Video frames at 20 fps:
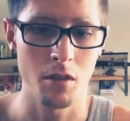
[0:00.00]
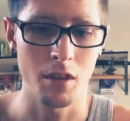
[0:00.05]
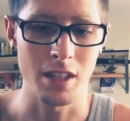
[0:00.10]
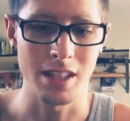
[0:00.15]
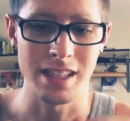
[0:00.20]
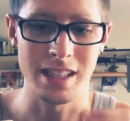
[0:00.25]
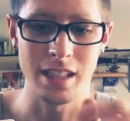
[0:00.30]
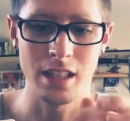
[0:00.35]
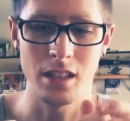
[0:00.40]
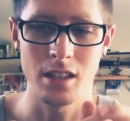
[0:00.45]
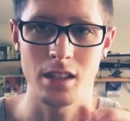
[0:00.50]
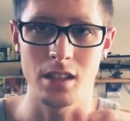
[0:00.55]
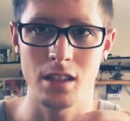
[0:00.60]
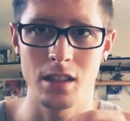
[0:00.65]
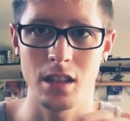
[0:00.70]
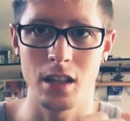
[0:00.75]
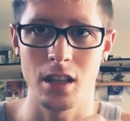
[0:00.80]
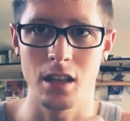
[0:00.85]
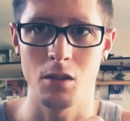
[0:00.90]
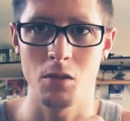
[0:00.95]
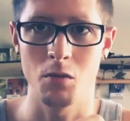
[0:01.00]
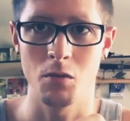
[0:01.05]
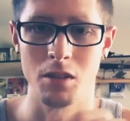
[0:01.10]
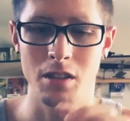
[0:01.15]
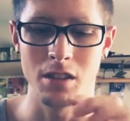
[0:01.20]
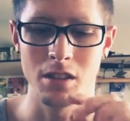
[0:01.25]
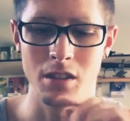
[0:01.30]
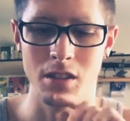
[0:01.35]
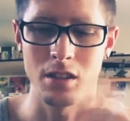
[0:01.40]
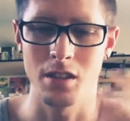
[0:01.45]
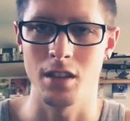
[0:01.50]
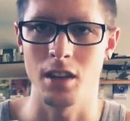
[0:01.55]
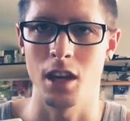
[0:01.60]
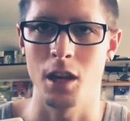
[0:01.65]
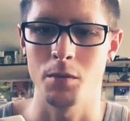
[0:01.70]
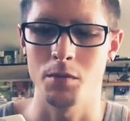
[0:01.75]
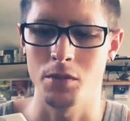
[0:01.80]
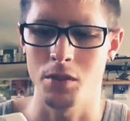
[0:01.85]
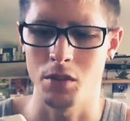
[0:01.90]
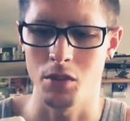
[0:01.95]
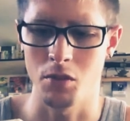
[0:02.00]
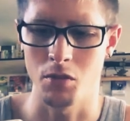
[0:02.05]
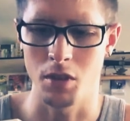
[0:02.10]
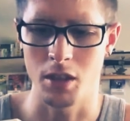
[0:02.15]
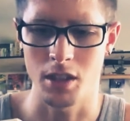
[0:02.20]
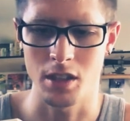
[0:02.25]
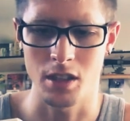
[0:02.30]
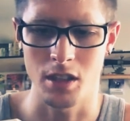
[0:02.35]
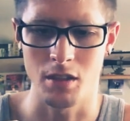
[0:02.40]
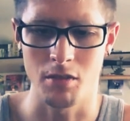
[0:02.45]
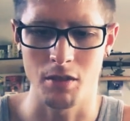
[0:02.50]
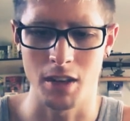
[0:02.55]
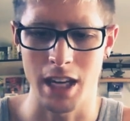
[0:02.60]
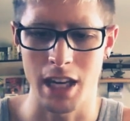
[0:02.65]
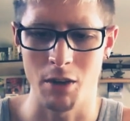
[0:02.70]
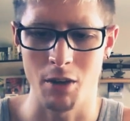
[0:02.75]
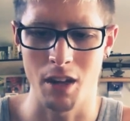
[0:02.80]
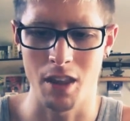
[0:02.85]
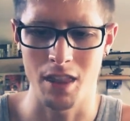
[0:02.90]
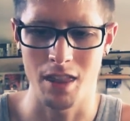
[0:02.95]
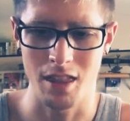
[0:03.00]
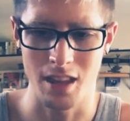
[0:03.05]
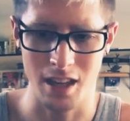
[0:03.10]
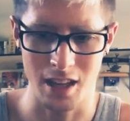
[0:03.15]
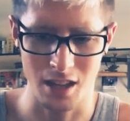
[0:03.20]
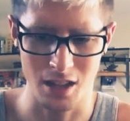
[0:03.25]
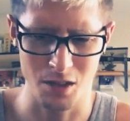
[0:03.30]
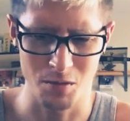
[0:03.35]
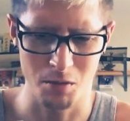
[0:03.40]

Cause this was the opposite direction of how I think it's